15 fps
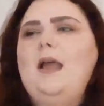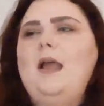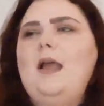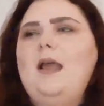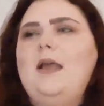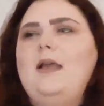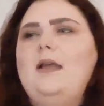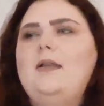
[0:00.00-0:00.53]

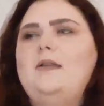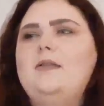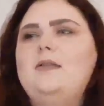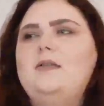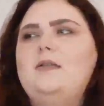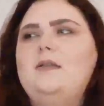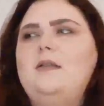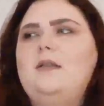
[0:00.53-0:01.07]
and
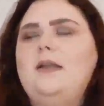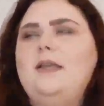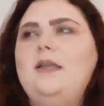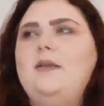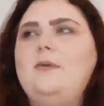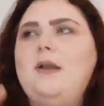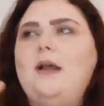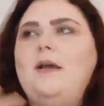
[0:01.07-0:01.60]
like
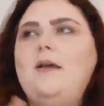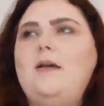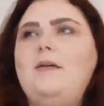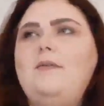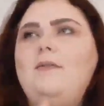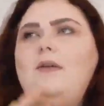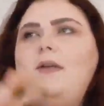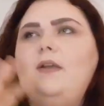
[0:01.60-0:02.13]
he would
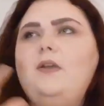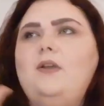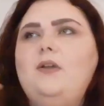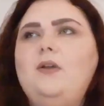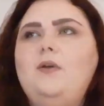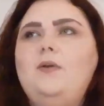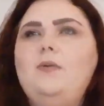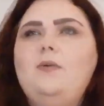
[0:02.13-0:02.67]
have like
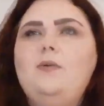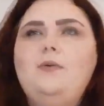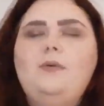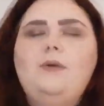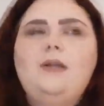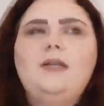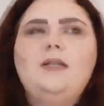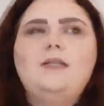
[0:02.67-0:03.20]

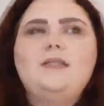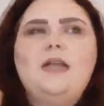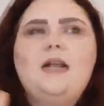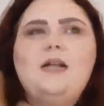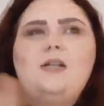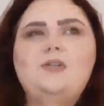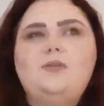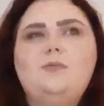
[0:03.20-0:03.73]
his
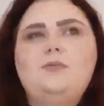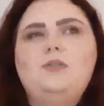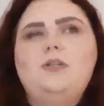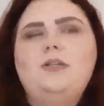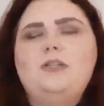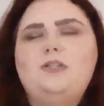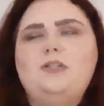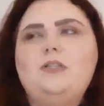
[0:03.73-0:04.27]
astral
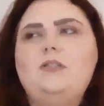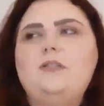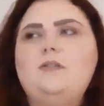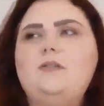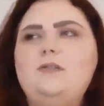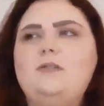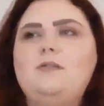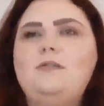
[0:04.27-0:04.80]

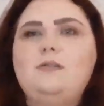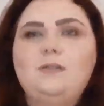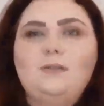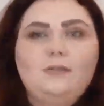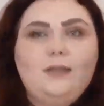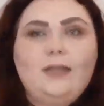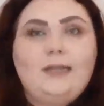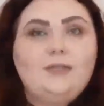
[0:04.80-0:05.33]
projection
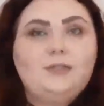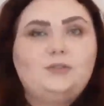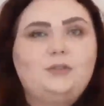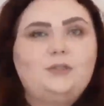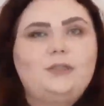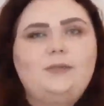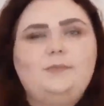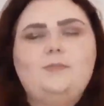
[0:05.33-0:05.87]
like
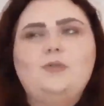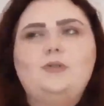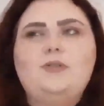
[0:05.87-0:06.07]
dreams